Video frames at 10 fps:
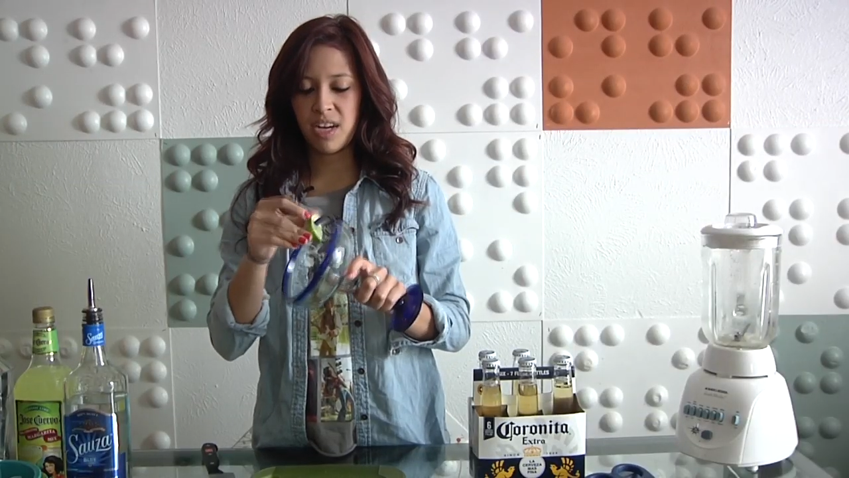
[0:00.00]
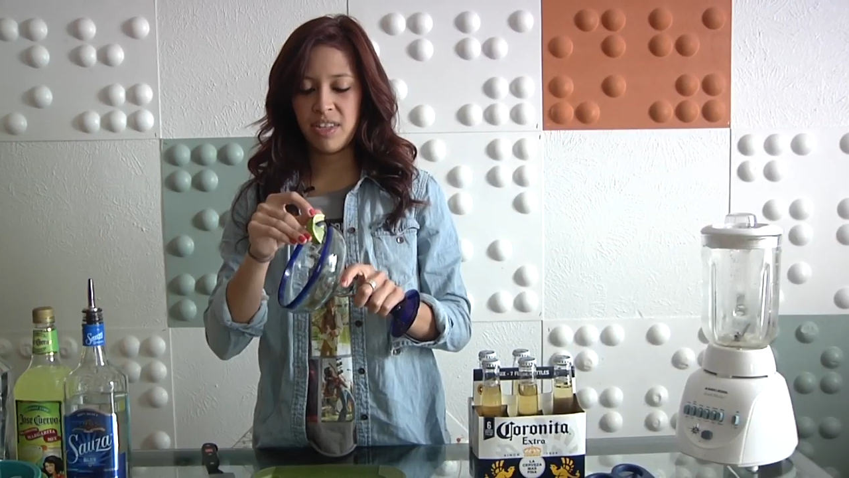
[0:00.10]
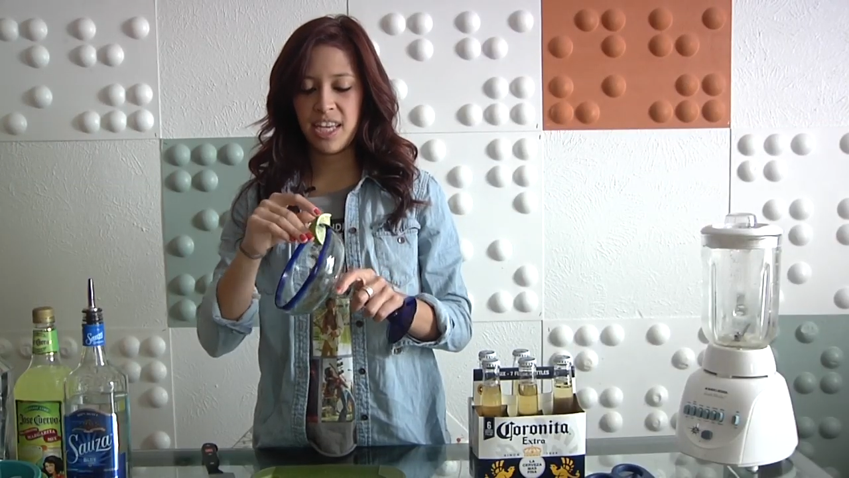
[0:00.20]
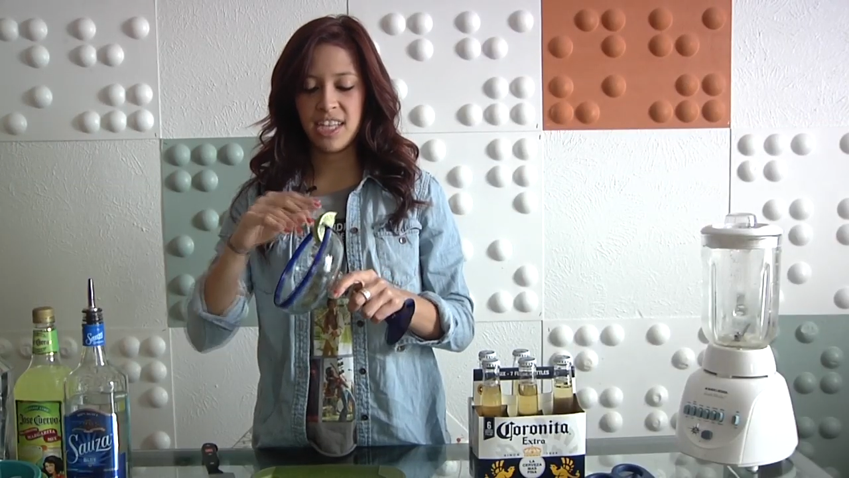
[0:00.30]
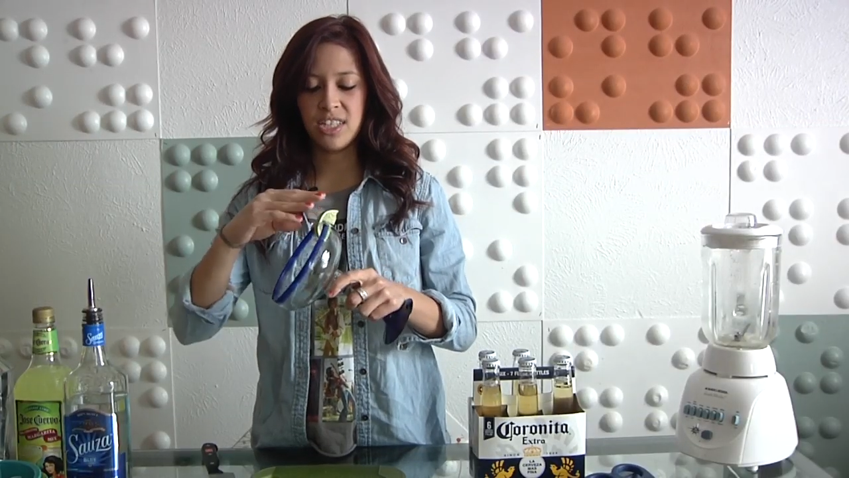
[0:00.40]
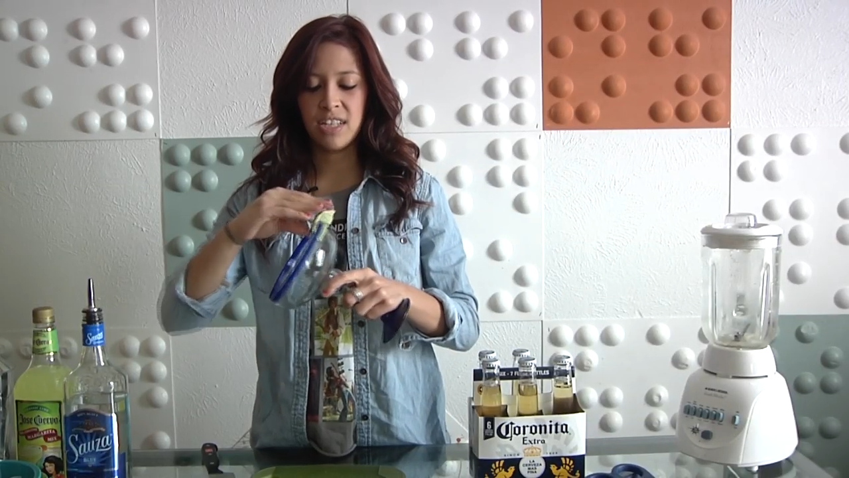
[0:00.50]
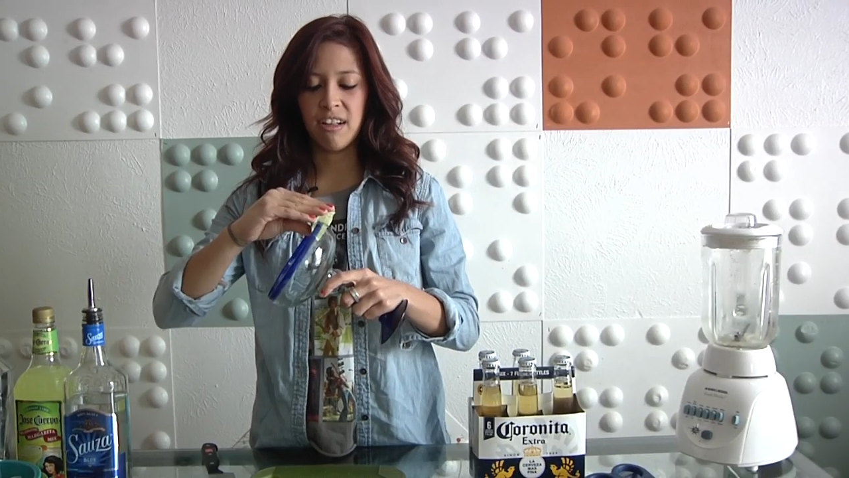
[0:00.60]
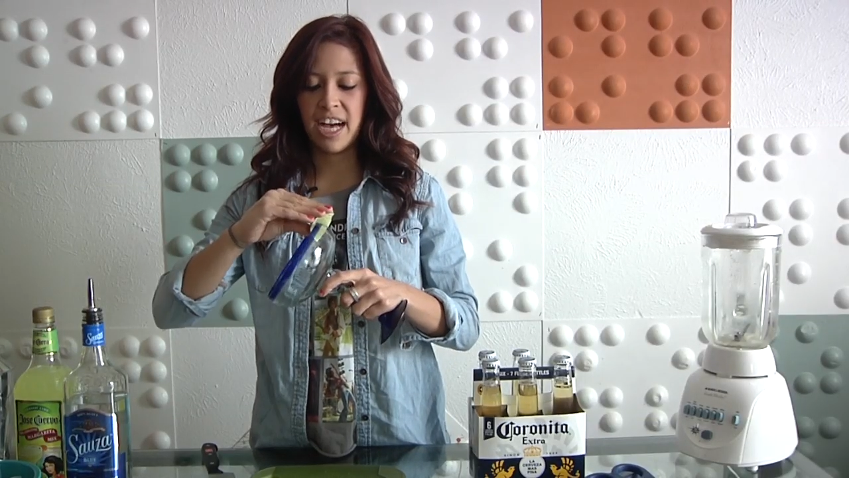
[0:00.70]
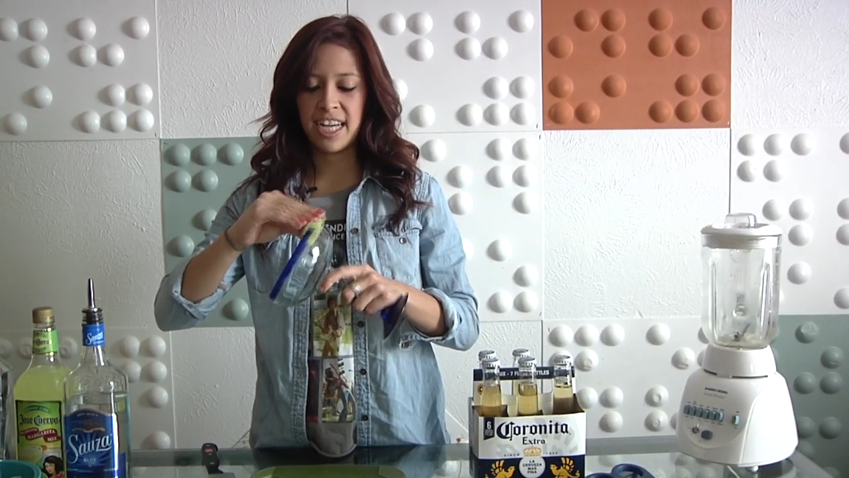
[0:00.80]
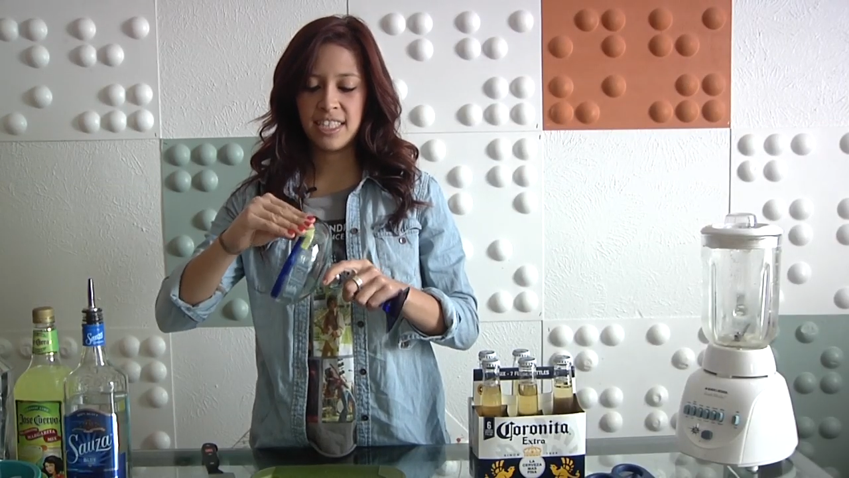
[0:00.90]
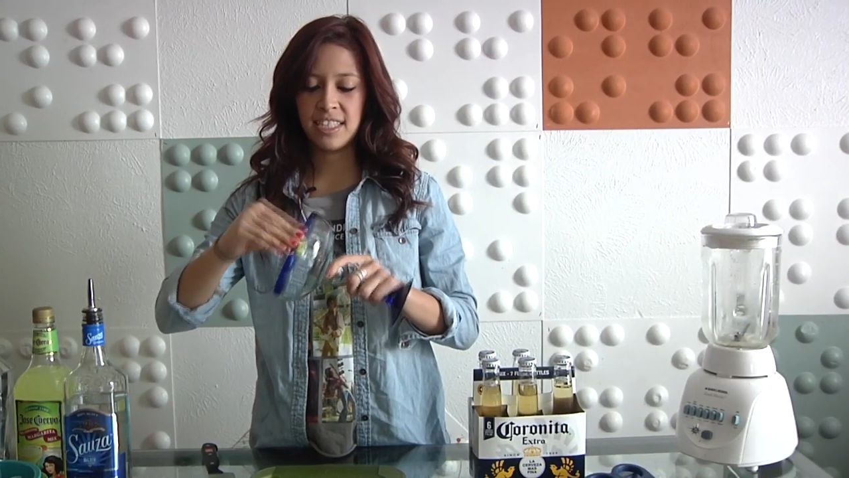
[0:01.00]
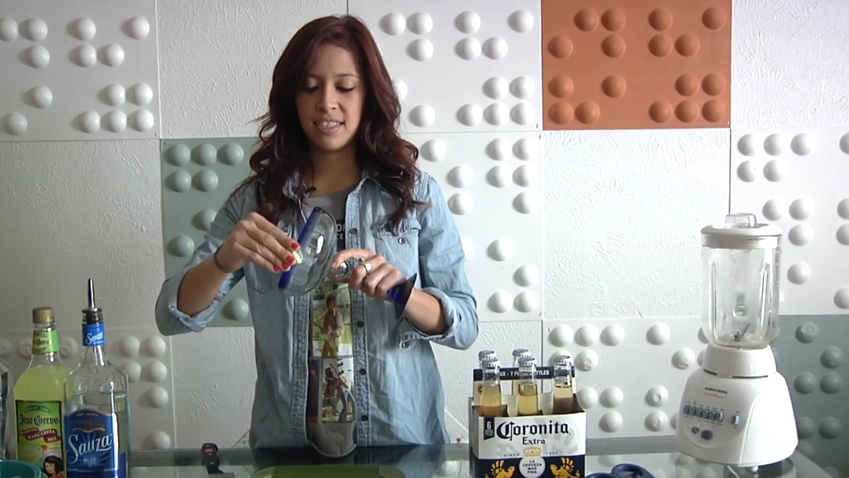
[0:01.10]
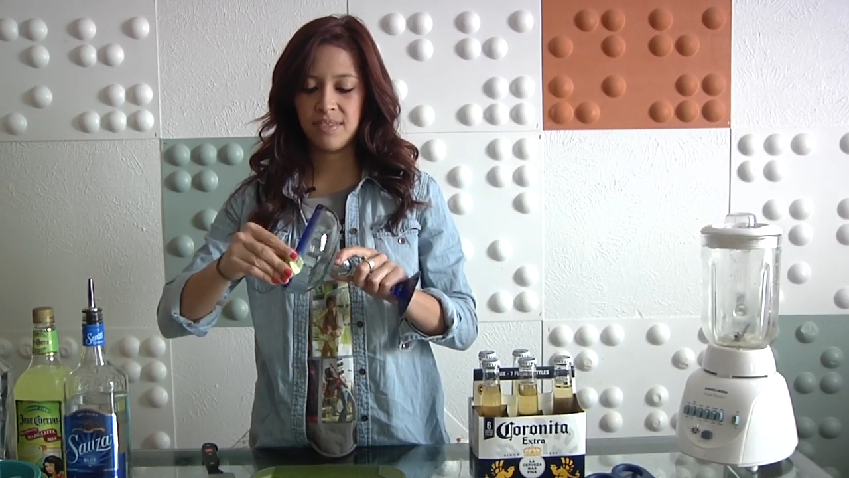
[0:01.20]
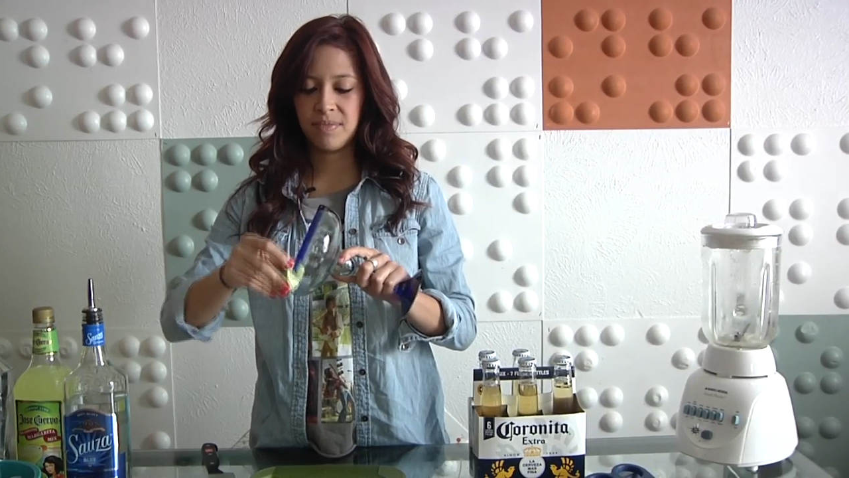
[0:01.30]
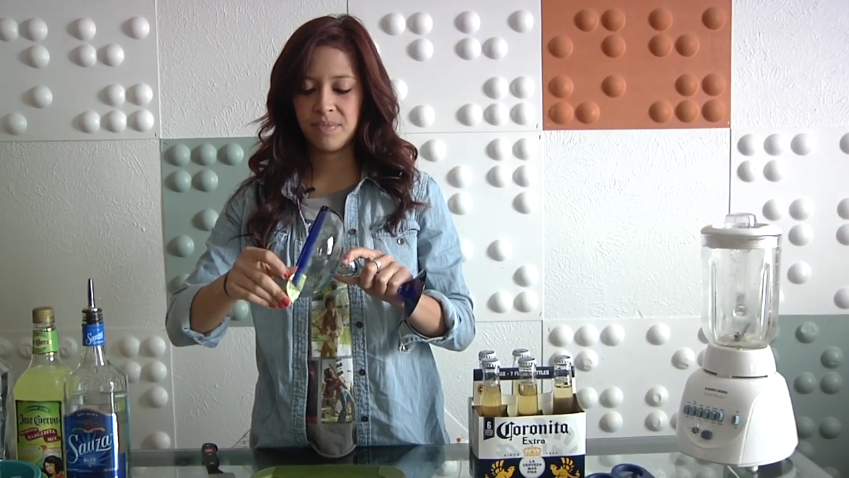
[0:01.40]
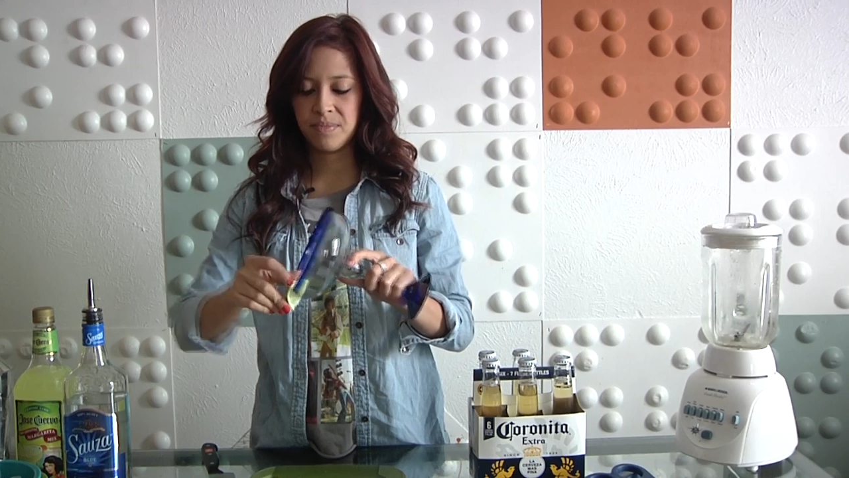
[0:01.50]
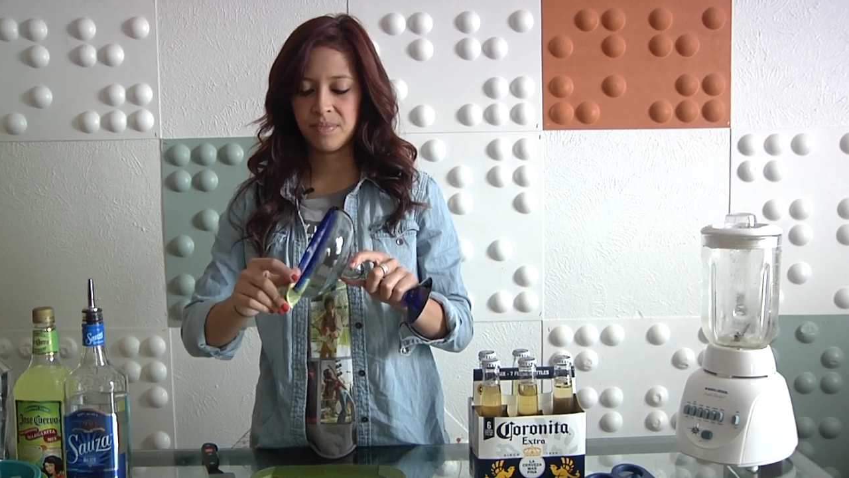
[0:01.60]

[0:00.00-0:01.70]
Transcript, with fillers: around the edge of the glass.